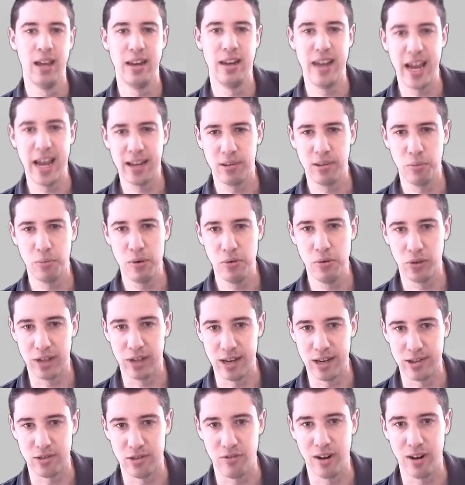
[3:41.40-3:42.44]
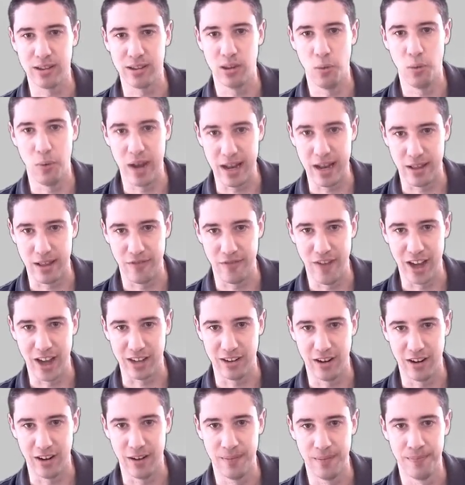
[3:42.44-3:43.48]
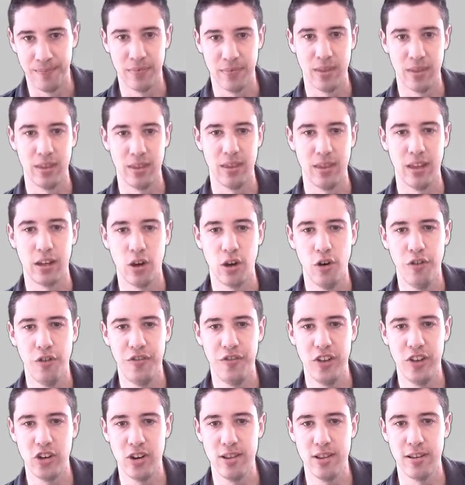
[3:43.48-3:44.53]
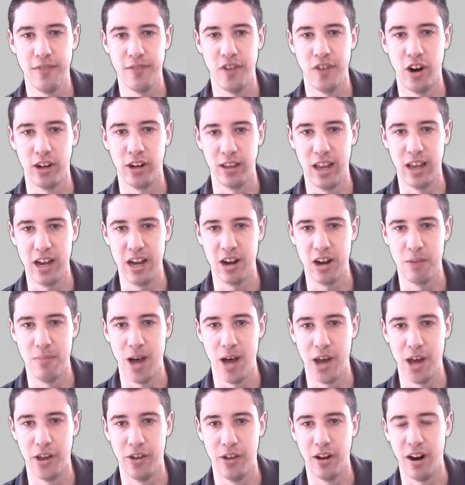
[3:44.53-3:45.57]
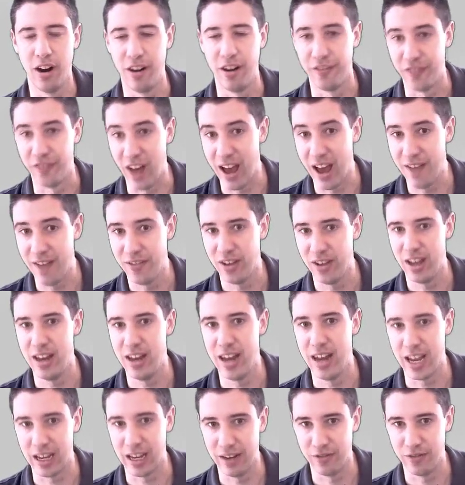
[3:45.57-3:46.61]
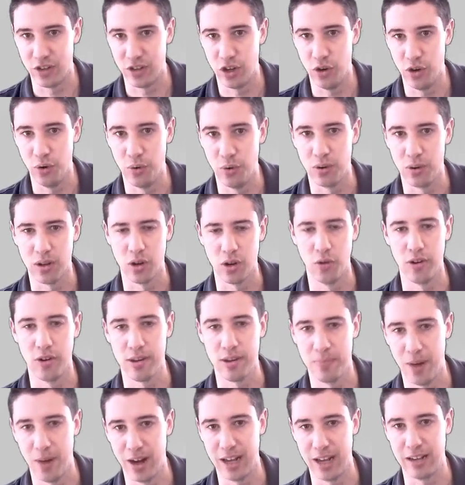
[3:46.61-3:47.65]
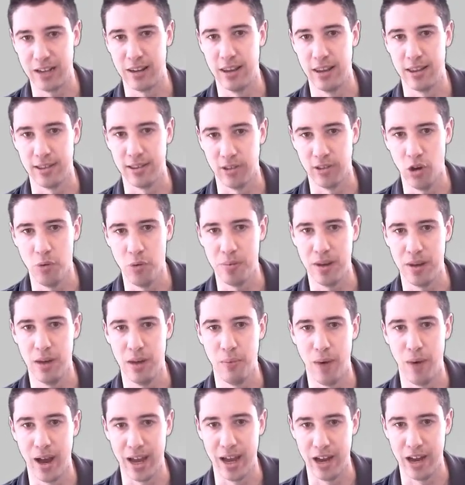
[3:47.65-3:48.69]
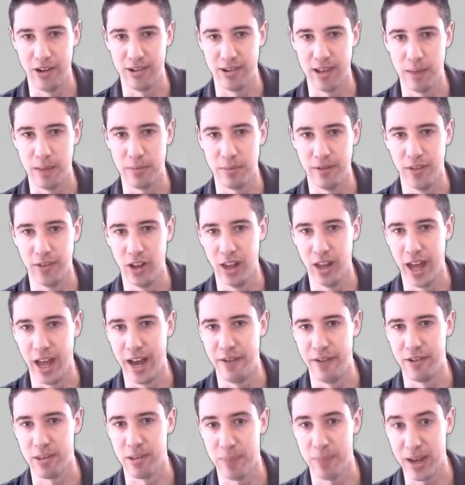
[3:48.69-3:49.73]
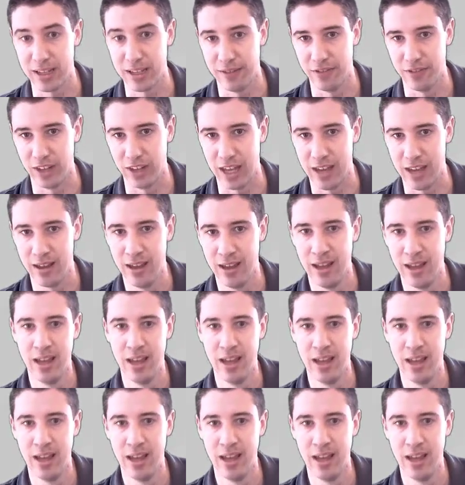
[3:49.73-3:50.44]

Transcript: Next, we will construct the weights vector. The coefficients of our linear model are 5 and -2, corresponding to the slope and y-intercept of the line, respectively.